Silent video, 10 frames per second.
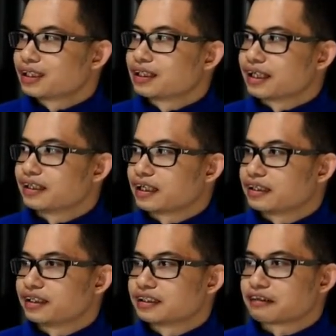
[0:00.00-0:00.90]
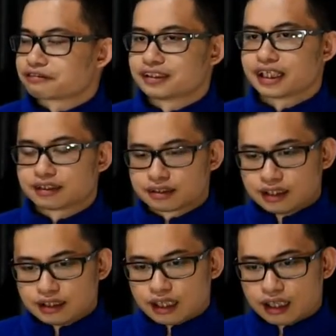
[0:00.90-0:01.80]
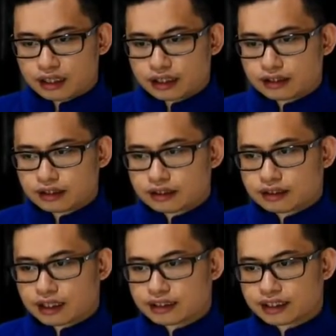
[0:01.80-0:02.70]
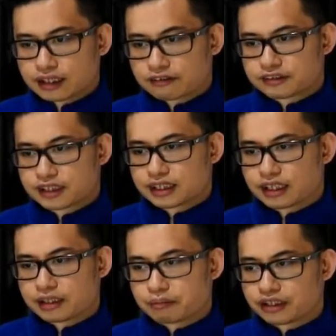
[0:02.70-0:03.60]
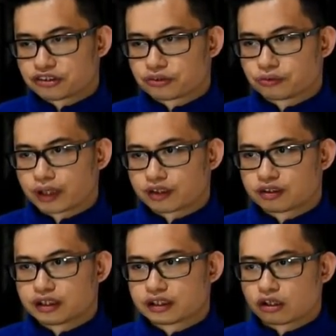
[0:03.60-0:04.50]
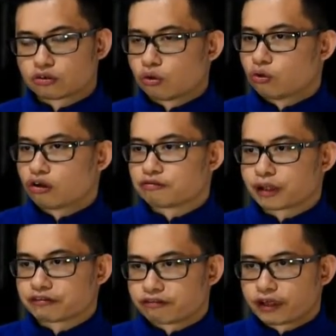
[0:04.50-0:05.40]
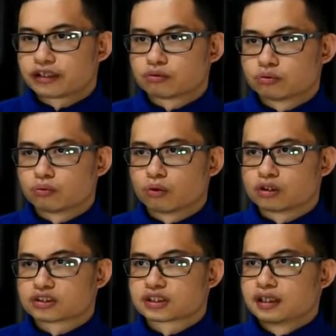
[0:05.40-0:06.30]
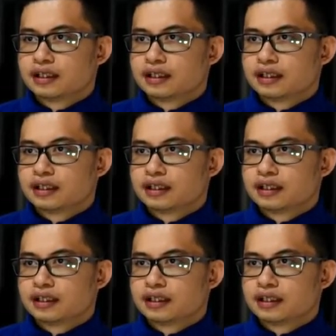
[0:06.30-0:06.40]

And then after that, I managed to actually got hold of my friend who was